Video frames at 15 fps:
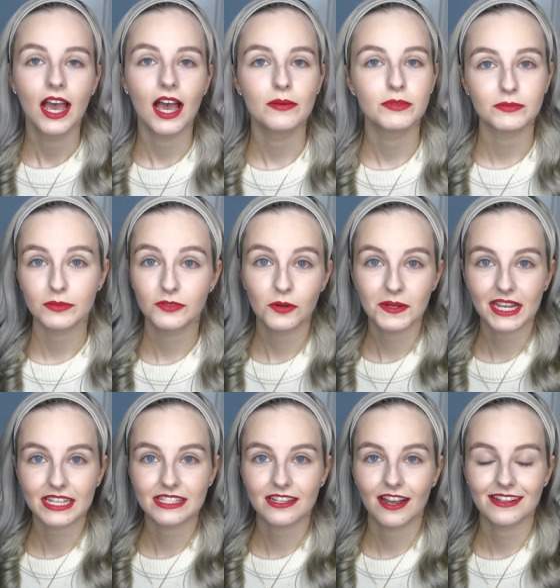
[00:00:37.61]
Uh, but before we
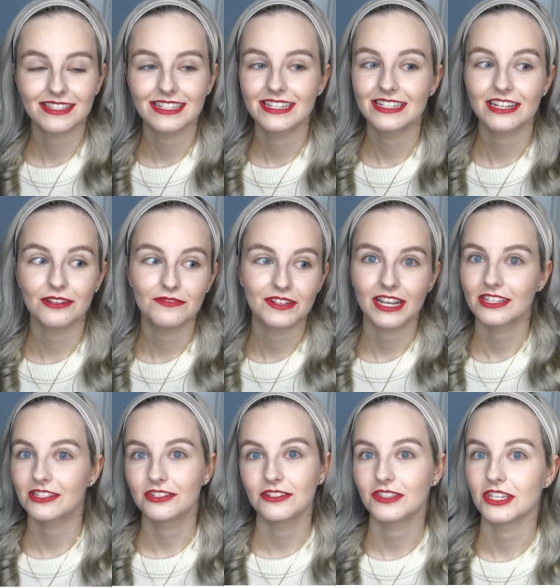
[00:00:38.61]
get started, don't
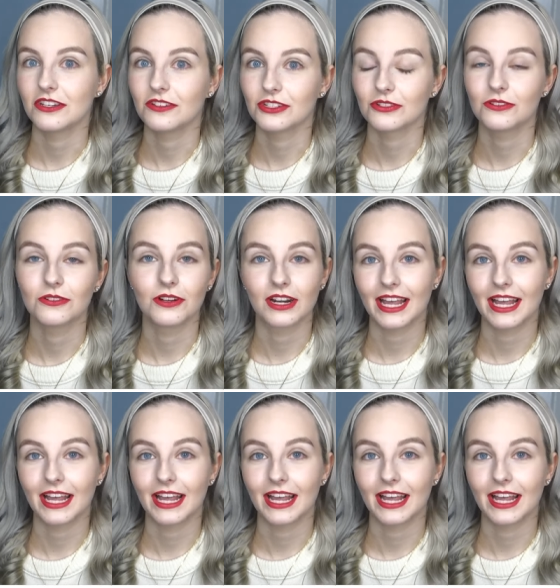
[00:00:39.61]
forget to do the usual,